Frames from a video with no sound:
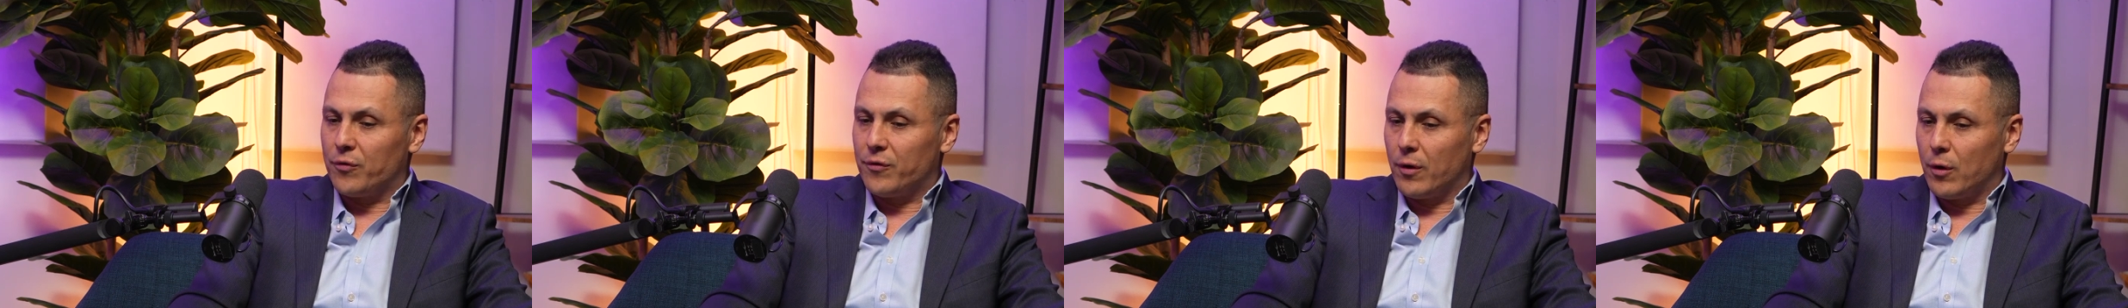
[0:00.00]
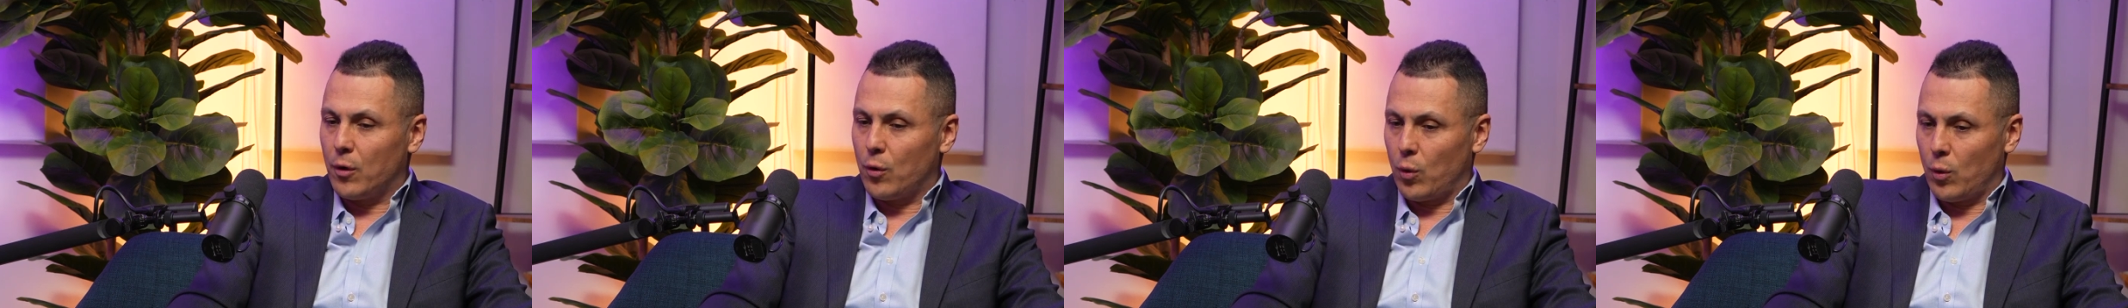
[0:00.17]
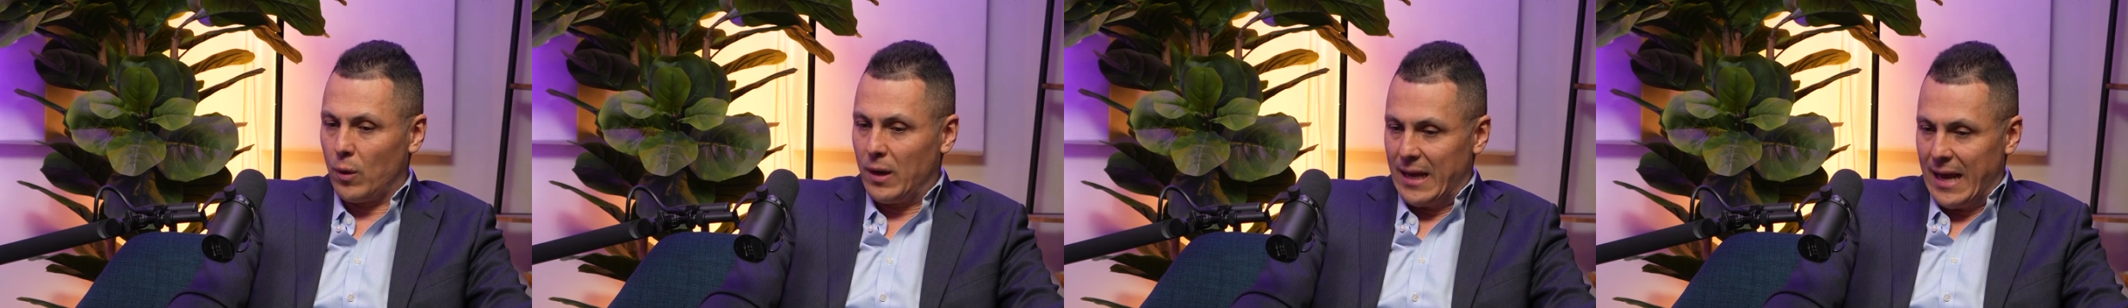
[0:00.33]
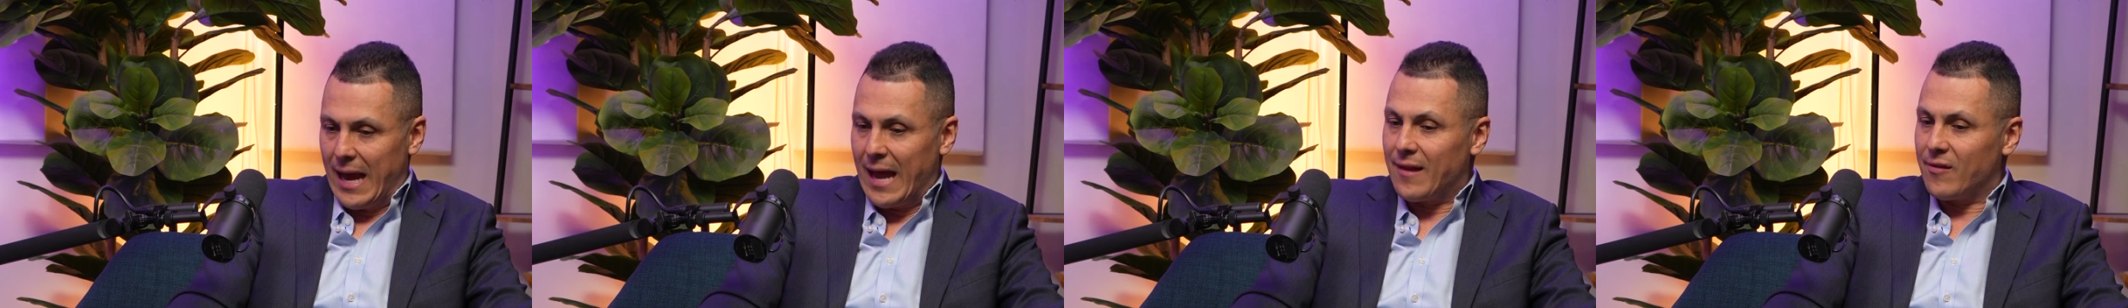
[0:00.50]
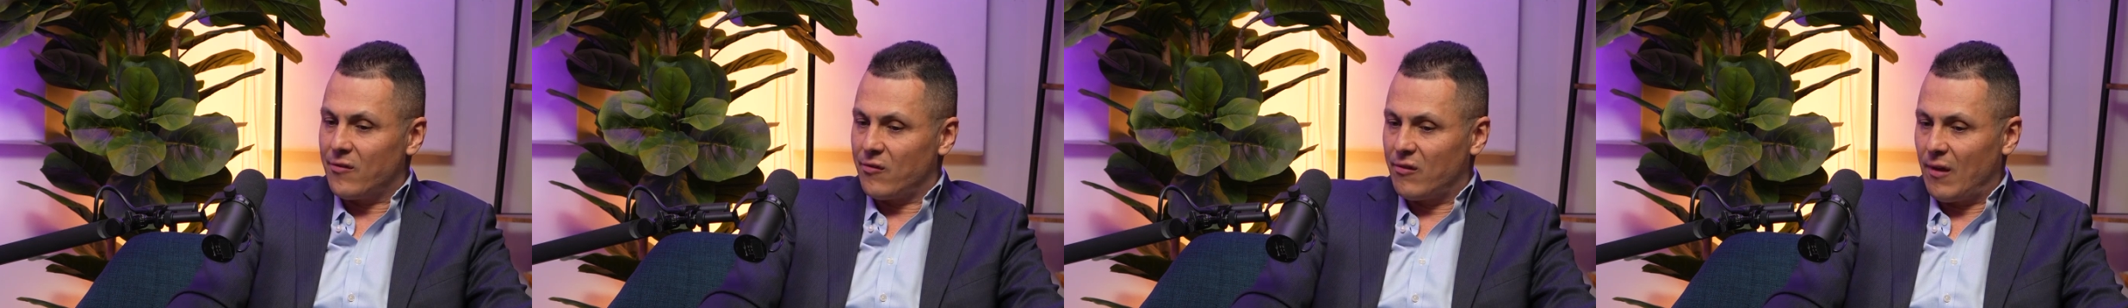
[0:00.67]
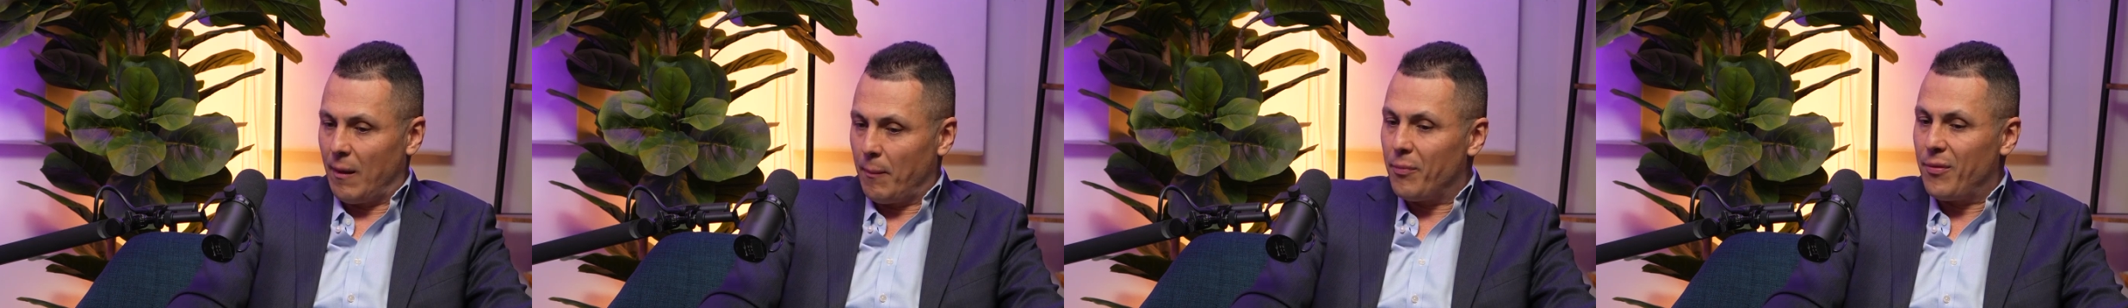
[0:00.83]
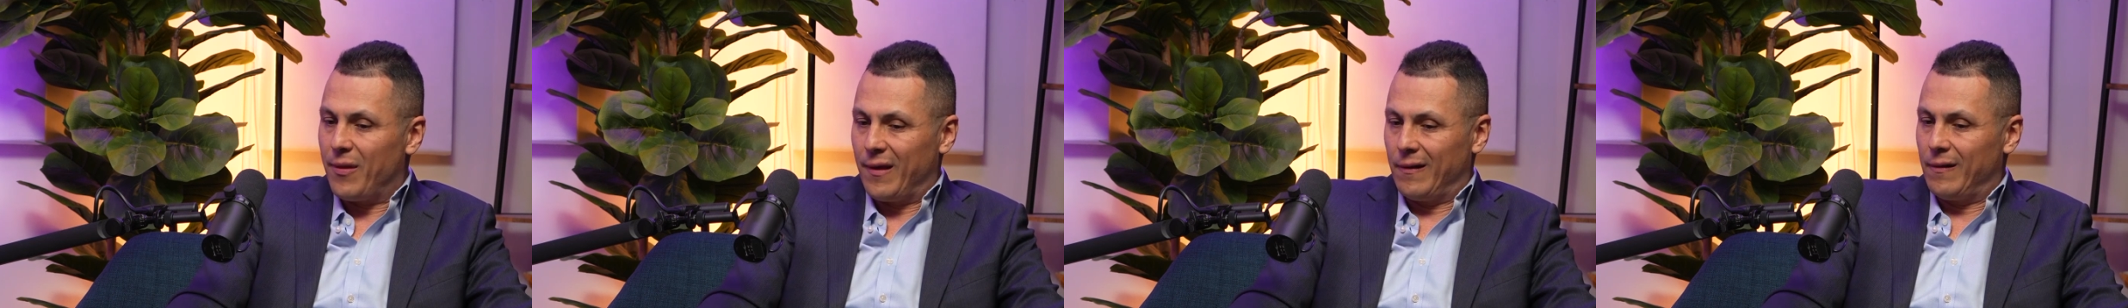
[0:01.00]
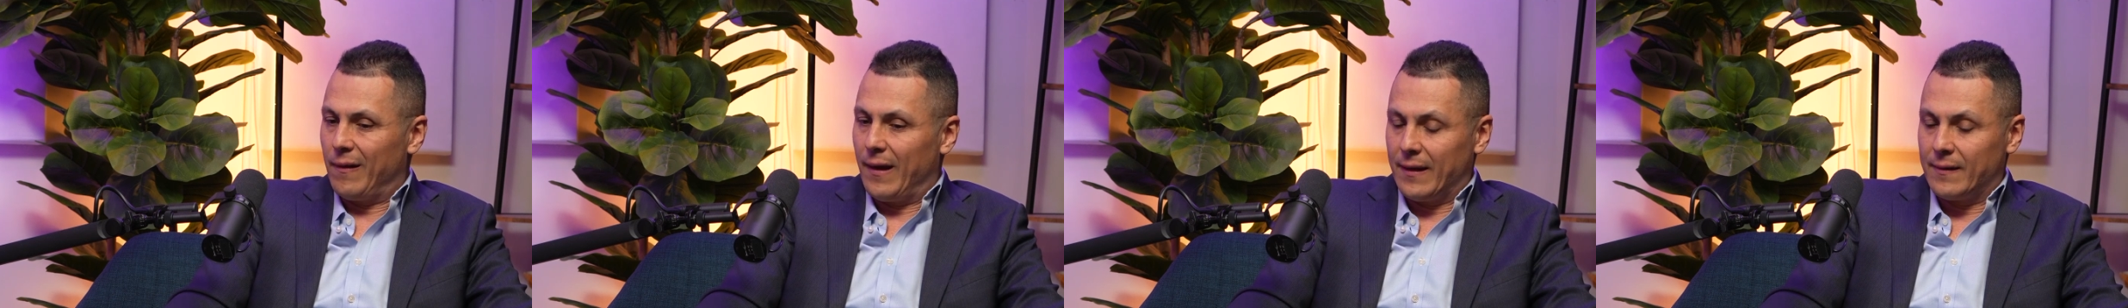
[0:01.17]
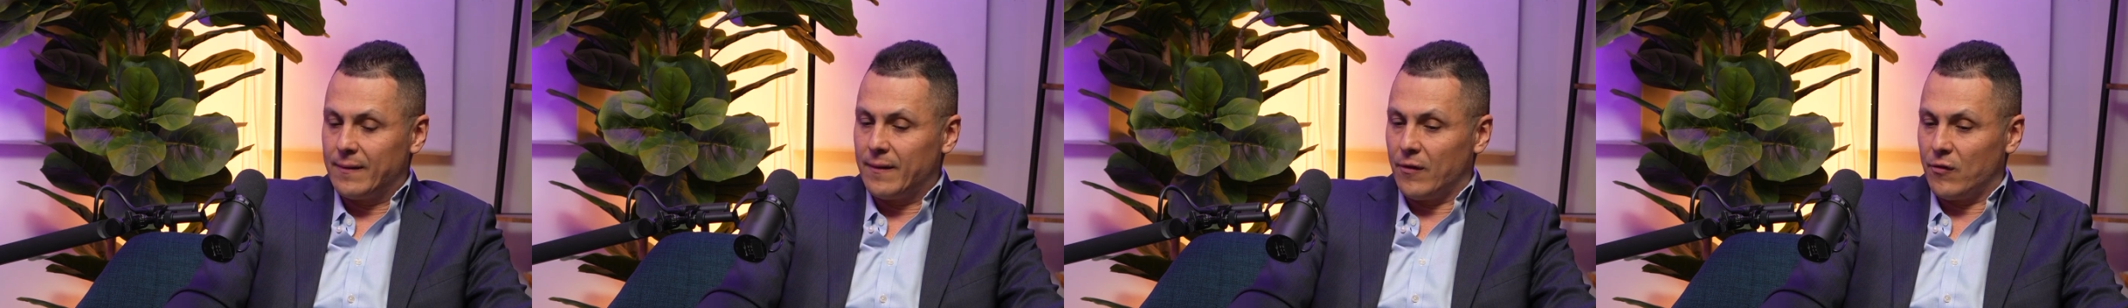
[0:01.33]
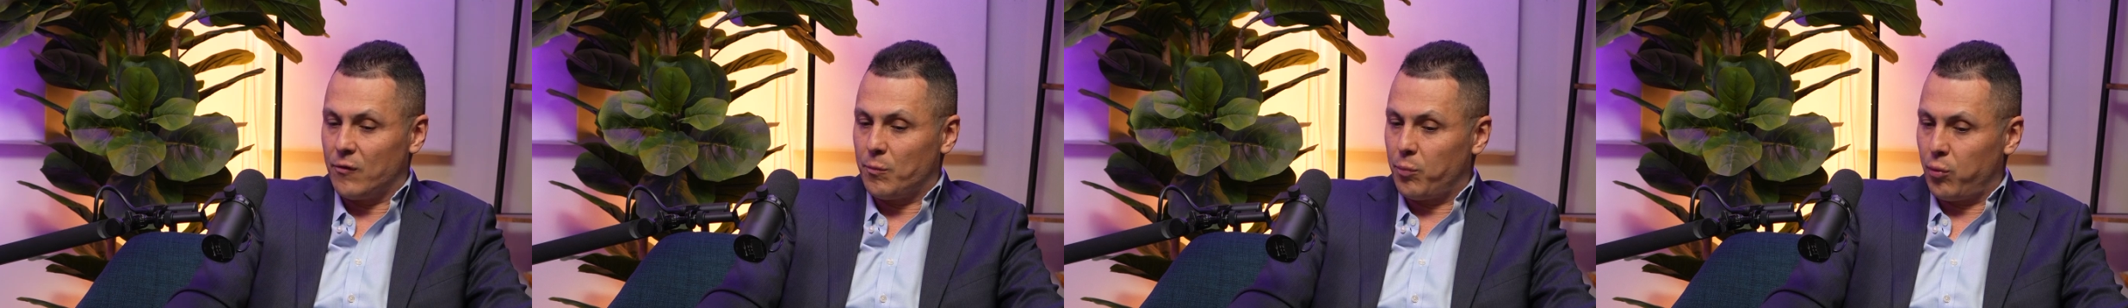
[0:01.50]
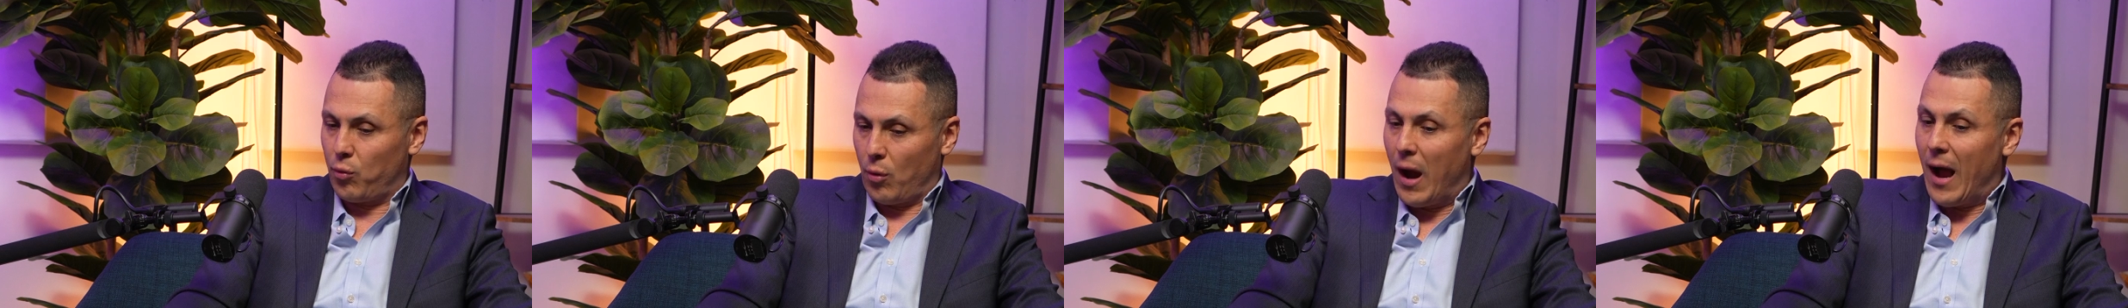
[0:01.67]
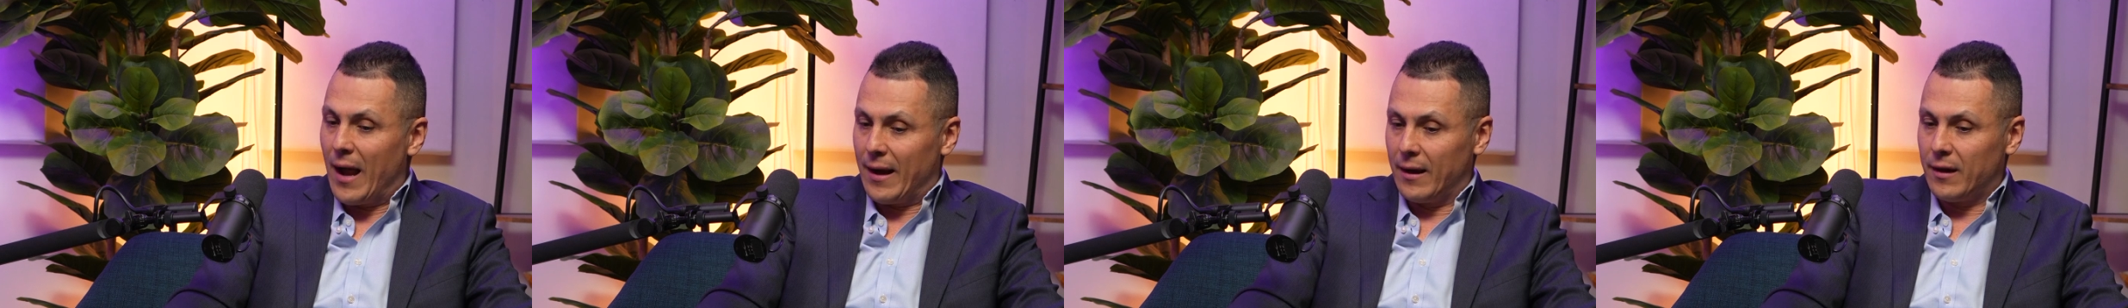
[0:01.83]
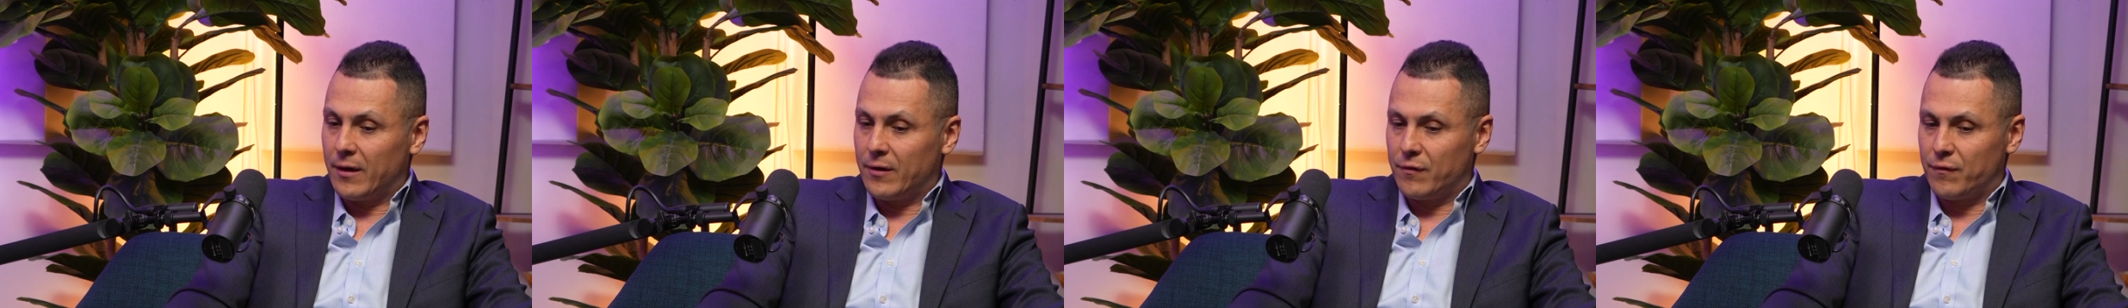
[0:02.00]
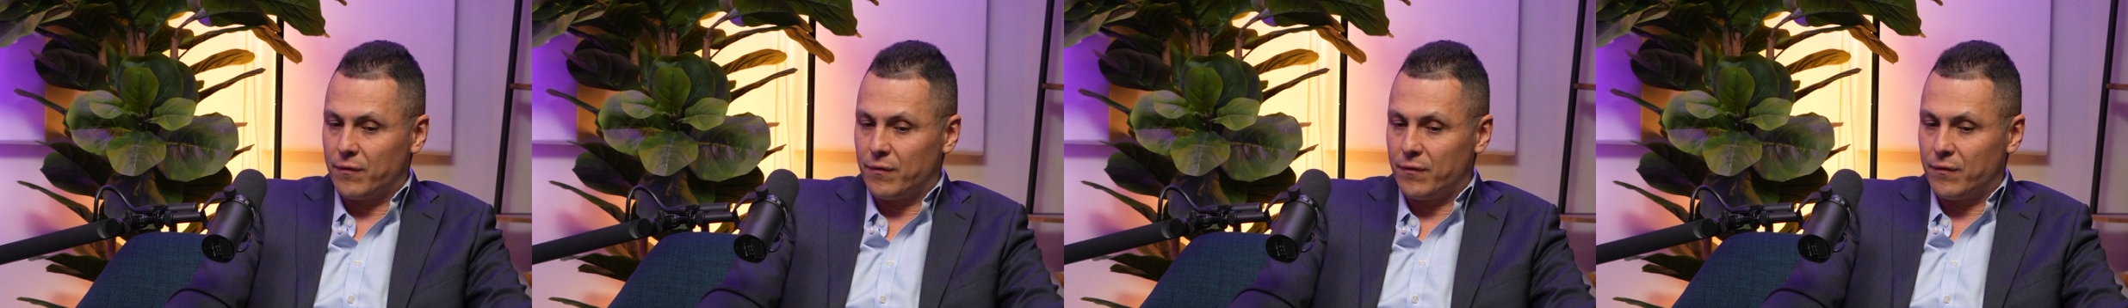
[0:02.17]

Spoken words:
to create something like this product